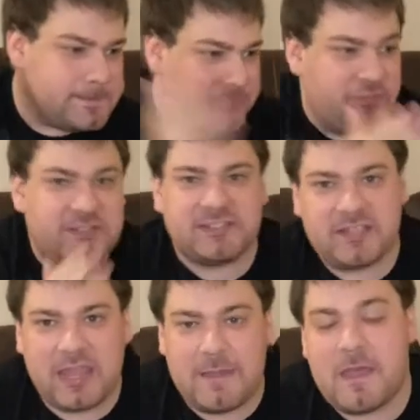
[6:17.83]
this is a
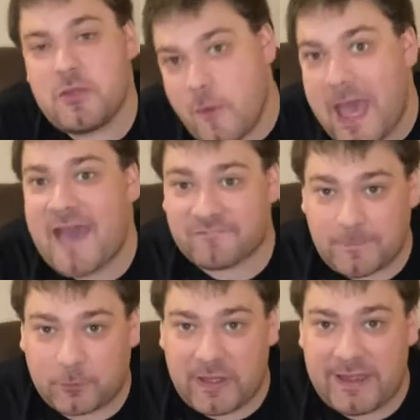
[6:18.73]
game that you have to
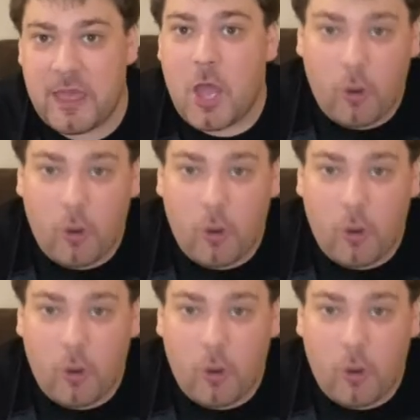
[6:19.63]
play.